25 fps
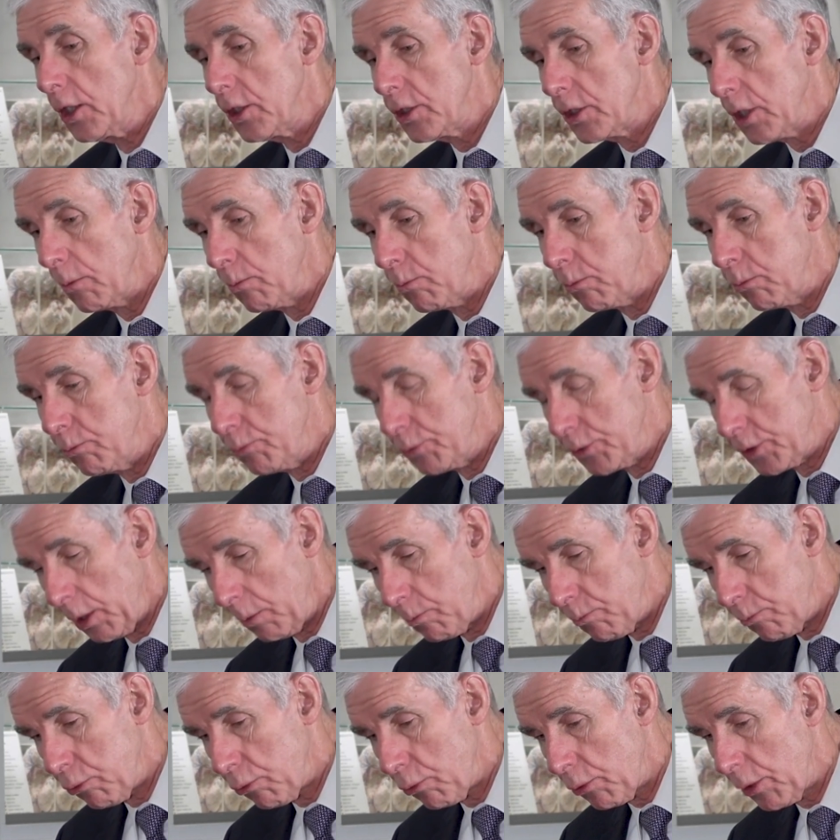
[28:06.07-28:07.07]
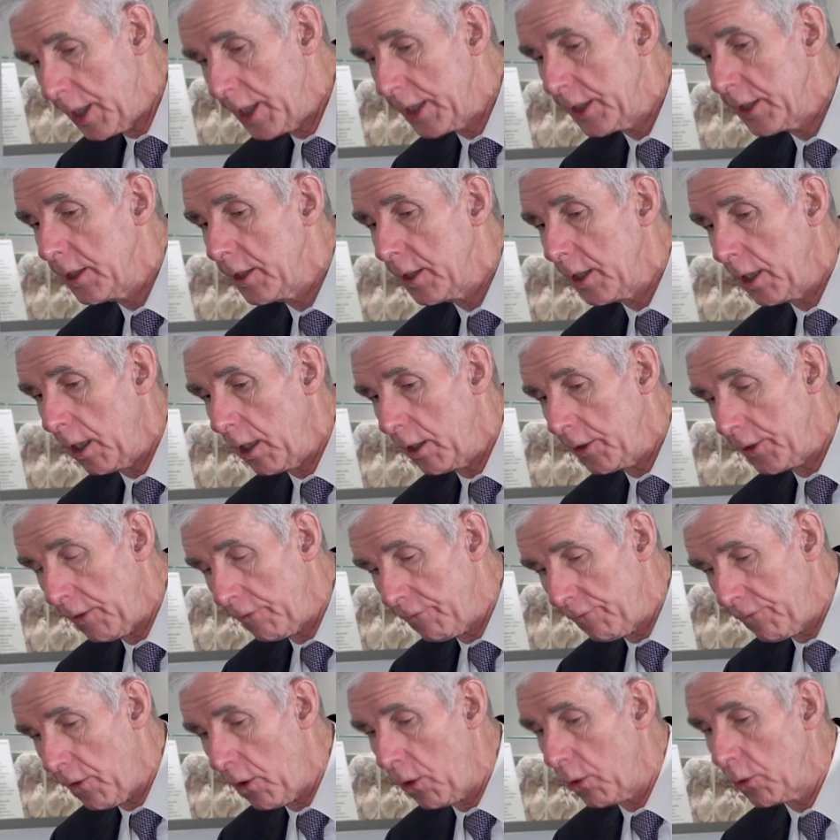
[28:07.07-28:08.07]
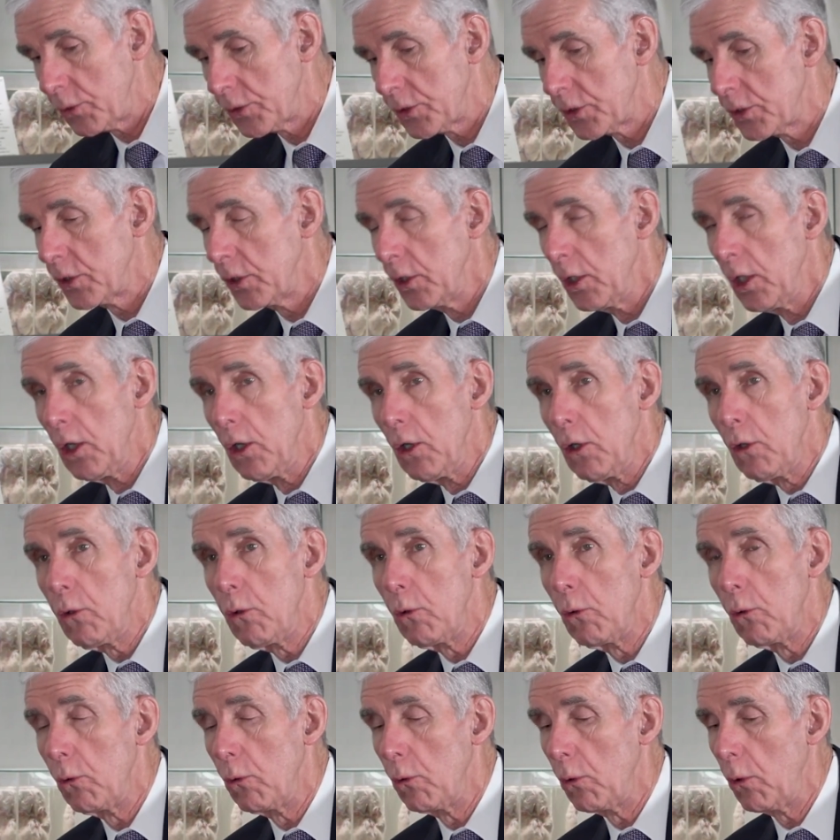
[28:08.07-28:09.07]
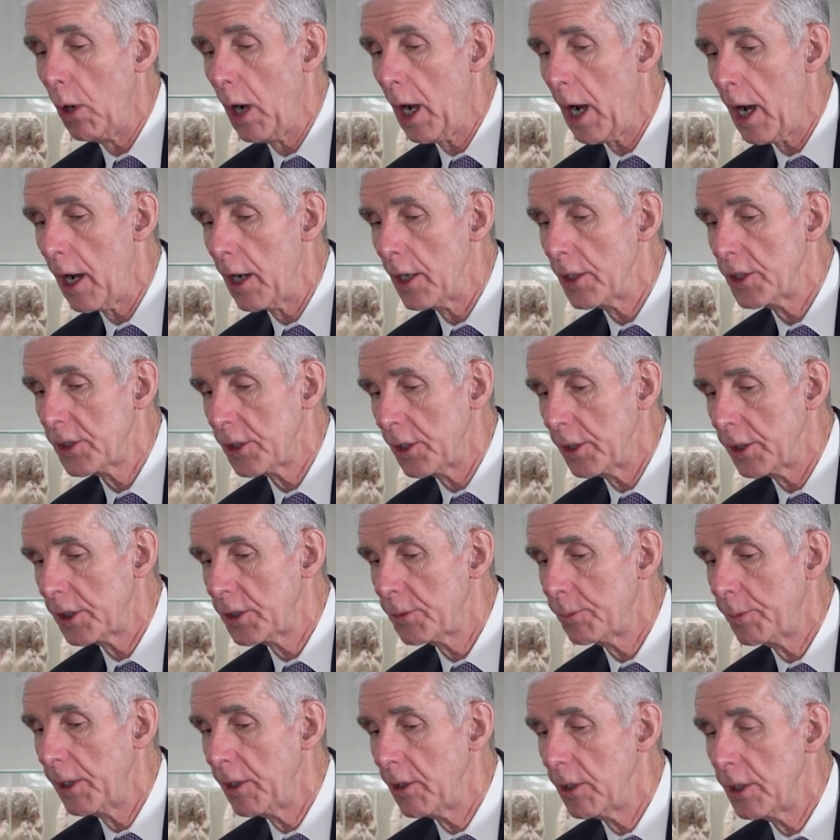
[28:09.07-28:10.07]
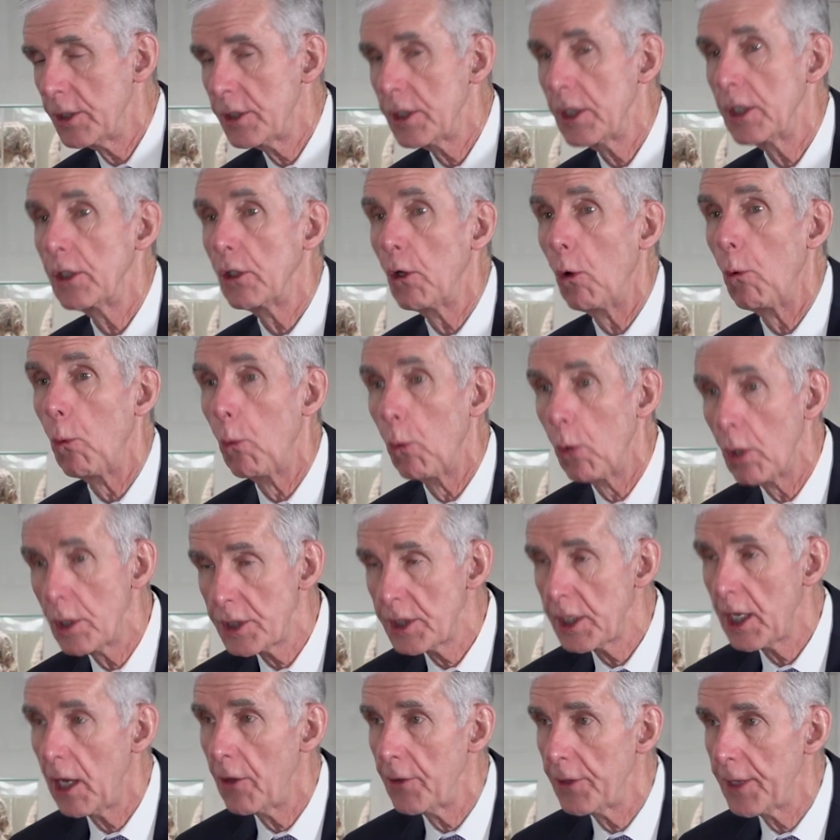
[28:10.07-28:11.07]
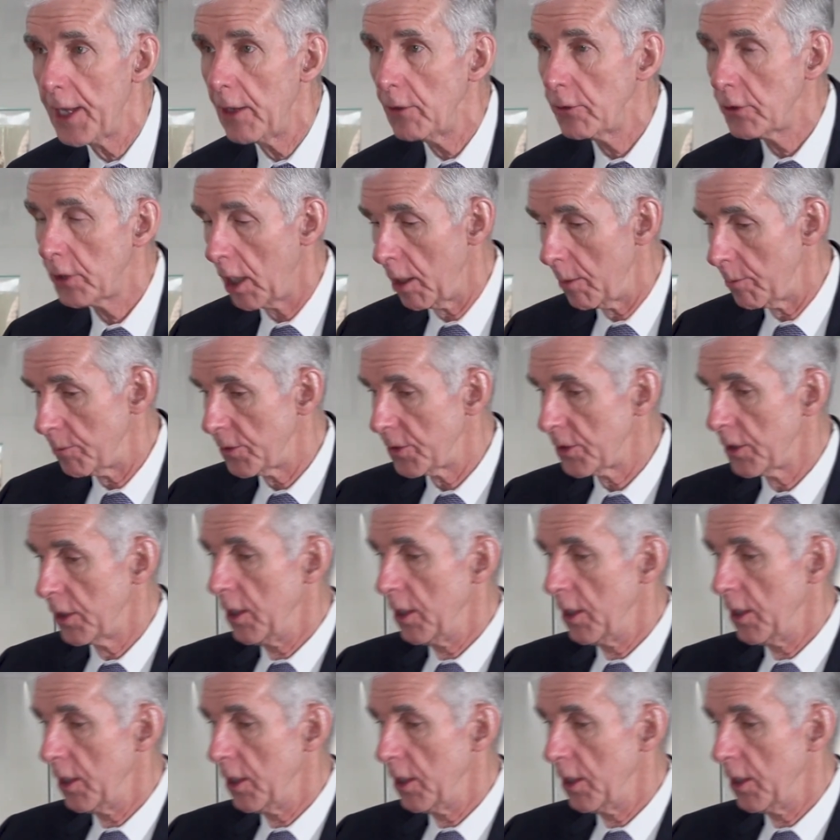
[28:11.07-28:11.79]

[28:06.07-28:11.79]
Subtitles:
to bring the folks who are experiencing the worst health outcomes